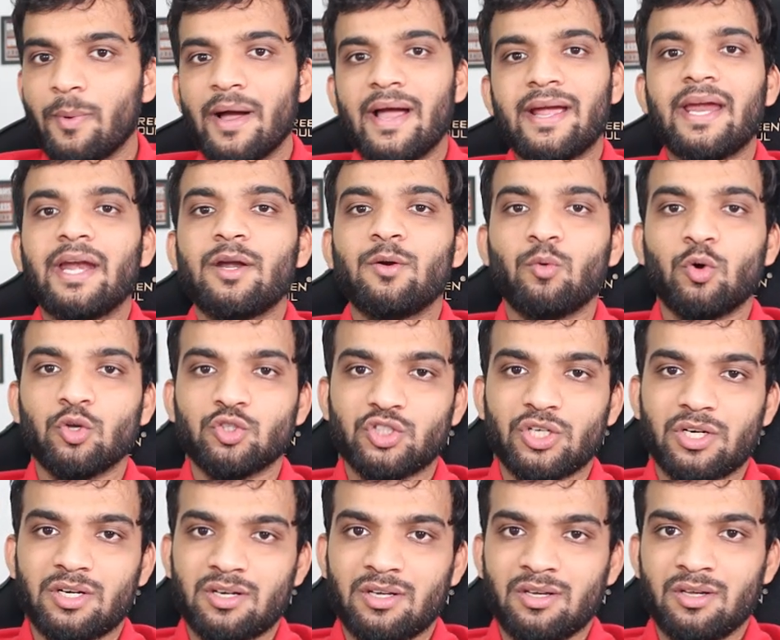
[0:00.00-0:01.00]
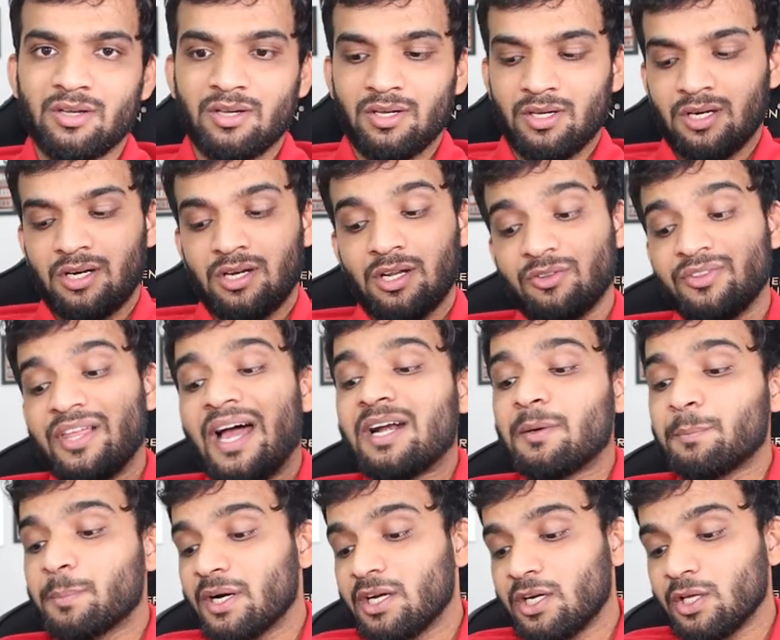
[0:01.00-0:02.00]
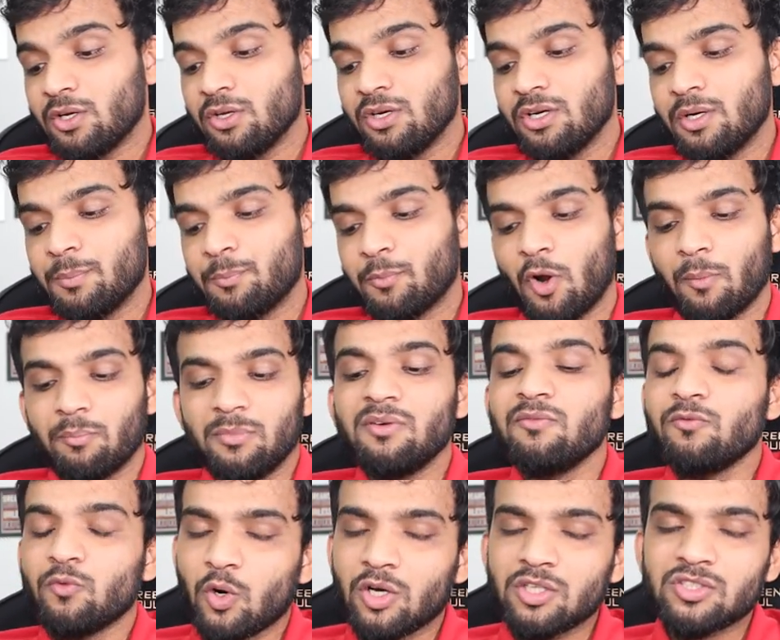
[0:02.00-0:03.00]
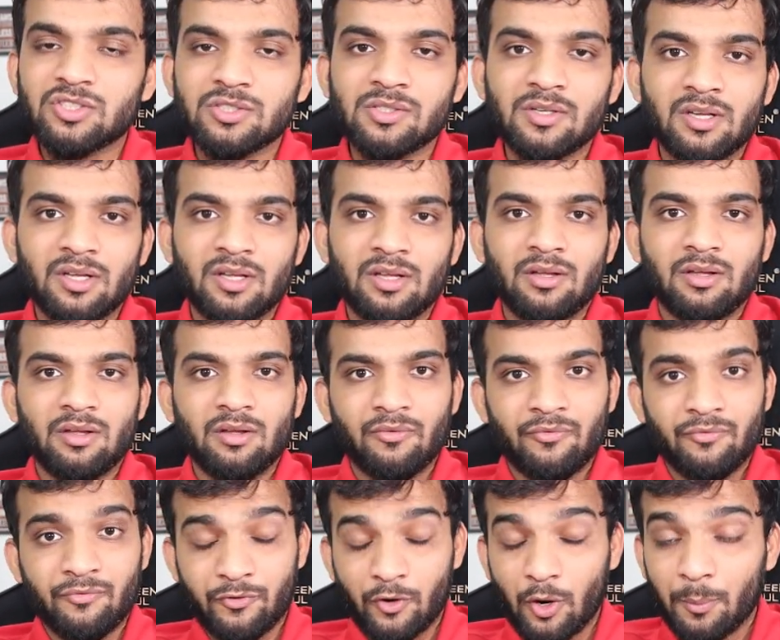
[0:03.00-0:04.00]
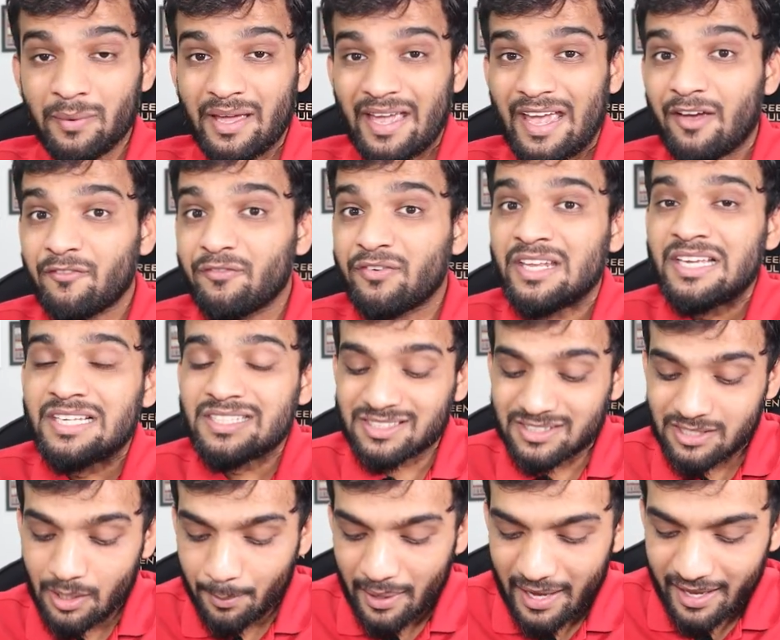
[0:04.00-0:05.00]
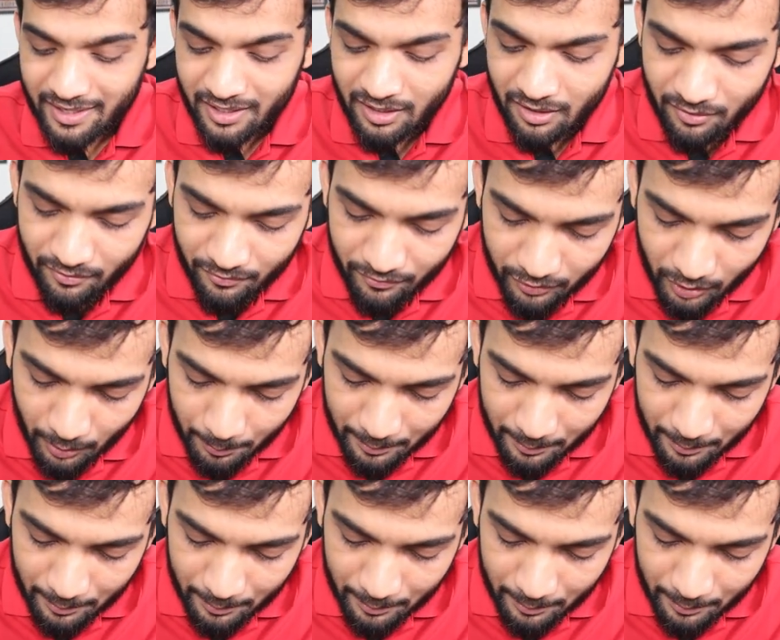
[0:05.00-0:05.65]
go back and watch it. Now that particular problem was from every subarray,